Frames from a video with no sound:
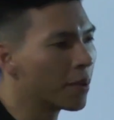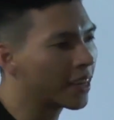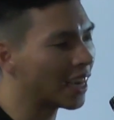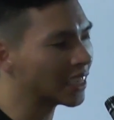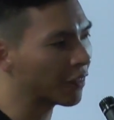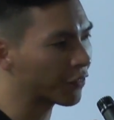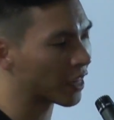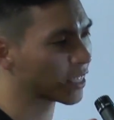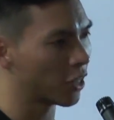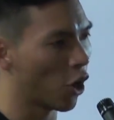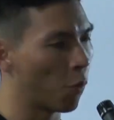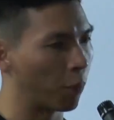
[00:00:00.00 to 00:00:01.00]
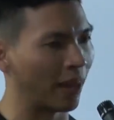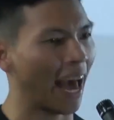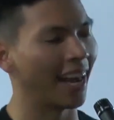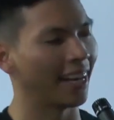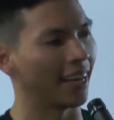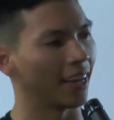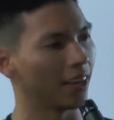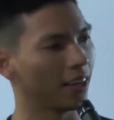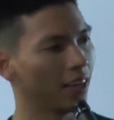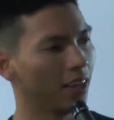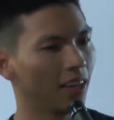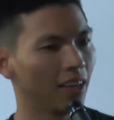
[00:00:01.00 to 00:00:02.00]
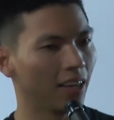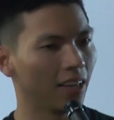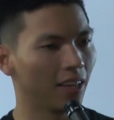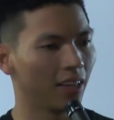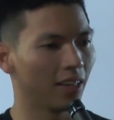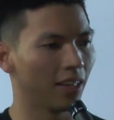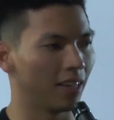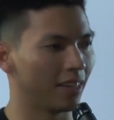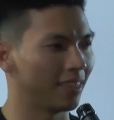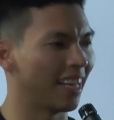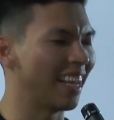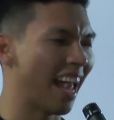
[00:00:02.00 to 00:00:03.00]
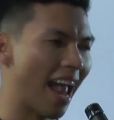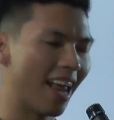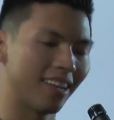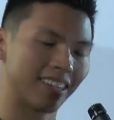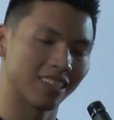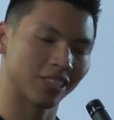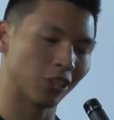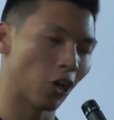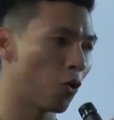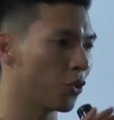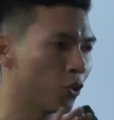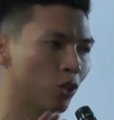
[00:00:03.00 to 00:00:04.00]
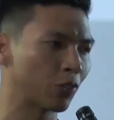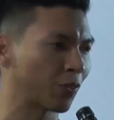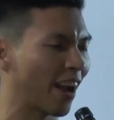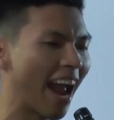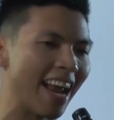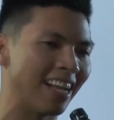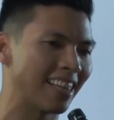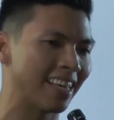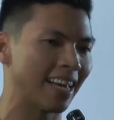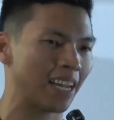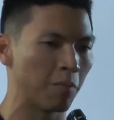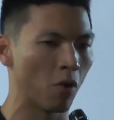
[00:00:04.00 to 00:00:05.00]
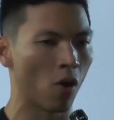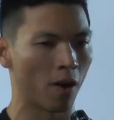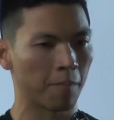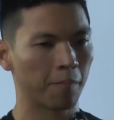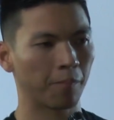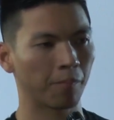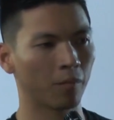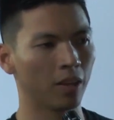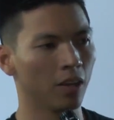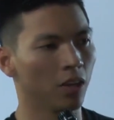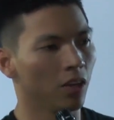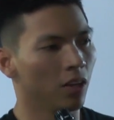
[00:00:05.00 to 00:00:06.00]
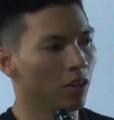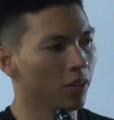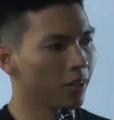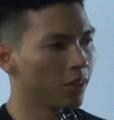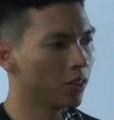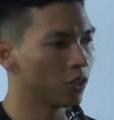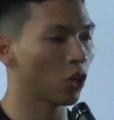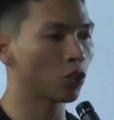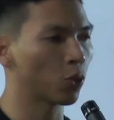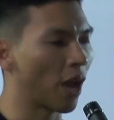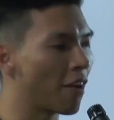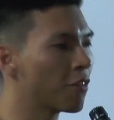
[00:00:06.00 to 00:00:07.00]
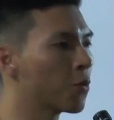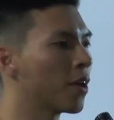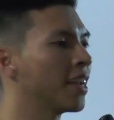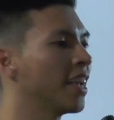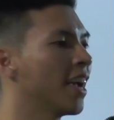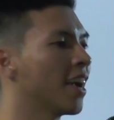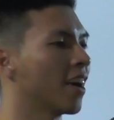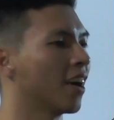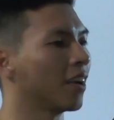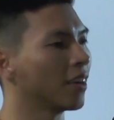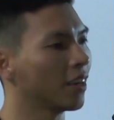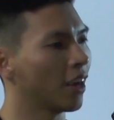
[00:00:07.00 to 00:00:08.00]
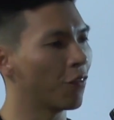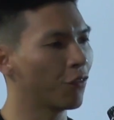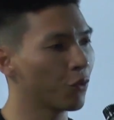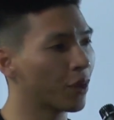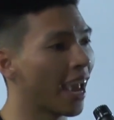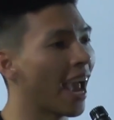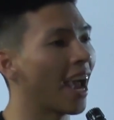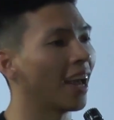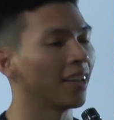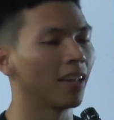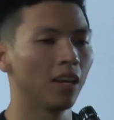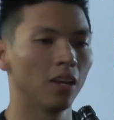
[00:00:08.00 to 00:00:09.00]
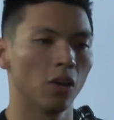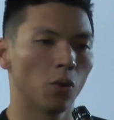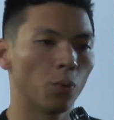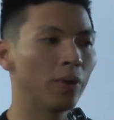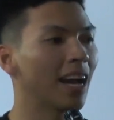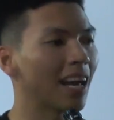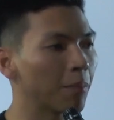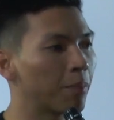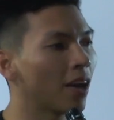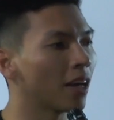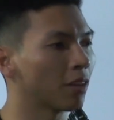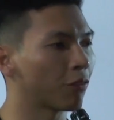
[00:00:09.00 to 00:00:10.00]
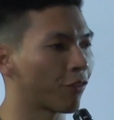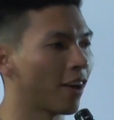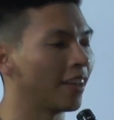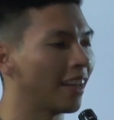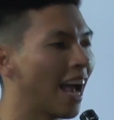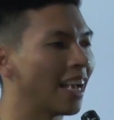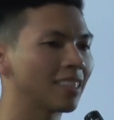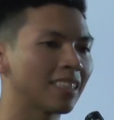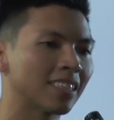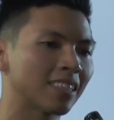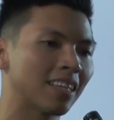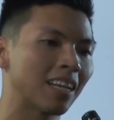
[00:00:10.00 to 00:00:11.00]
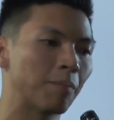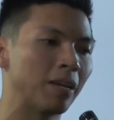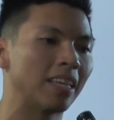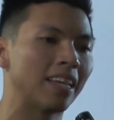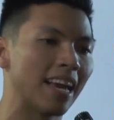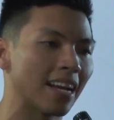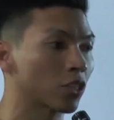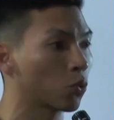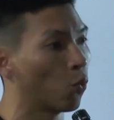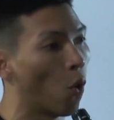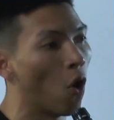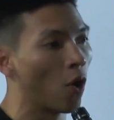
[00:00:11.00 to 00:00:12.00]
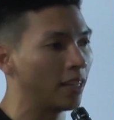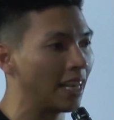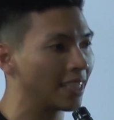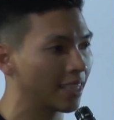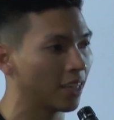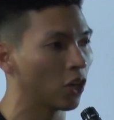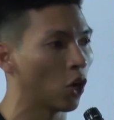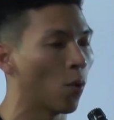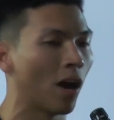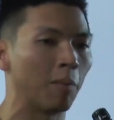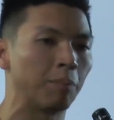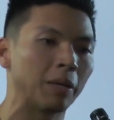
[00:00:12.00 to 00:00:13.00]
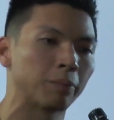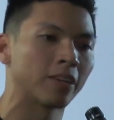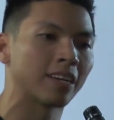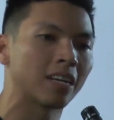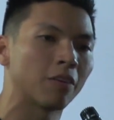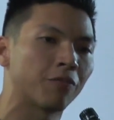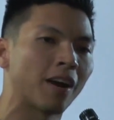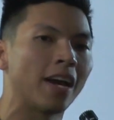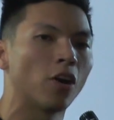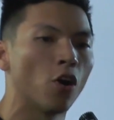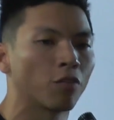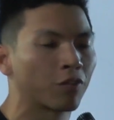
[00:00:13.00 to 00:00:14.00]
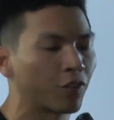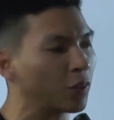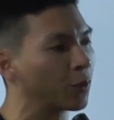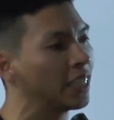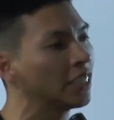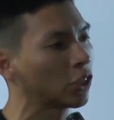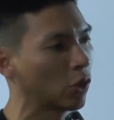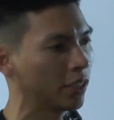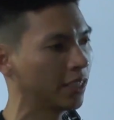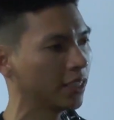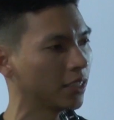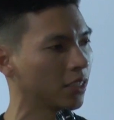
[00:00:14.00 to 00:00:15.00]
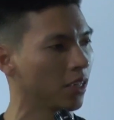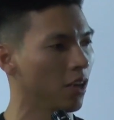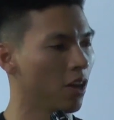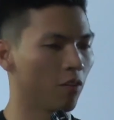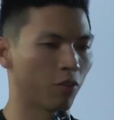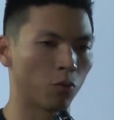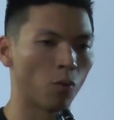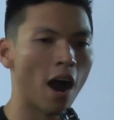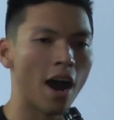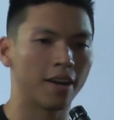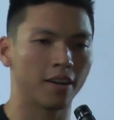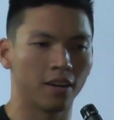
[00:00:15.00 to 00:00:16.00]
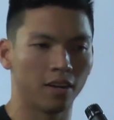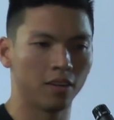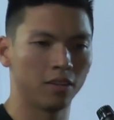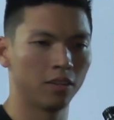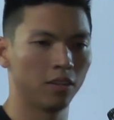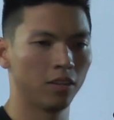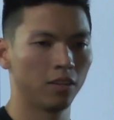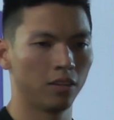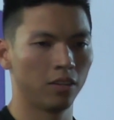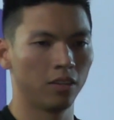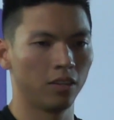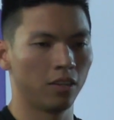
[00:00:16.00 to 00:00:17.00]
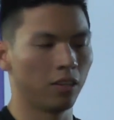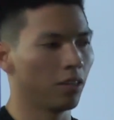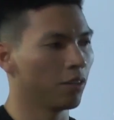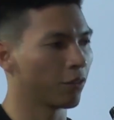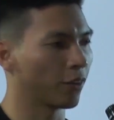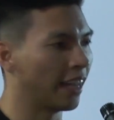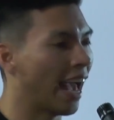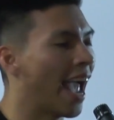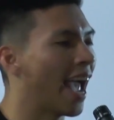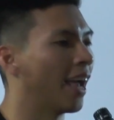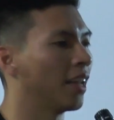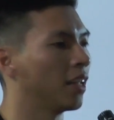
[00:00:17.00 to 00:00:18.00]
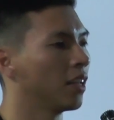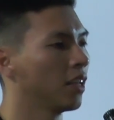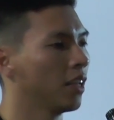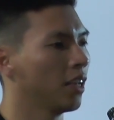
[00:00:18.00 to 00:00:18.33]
Because if there's no planet, then there's no use for anything anymore. So to everyone here, if you can, we gotta be on the front lines. This is gonna be the next war that's gonna go on. People are gonna fight over for resources, for water, for land.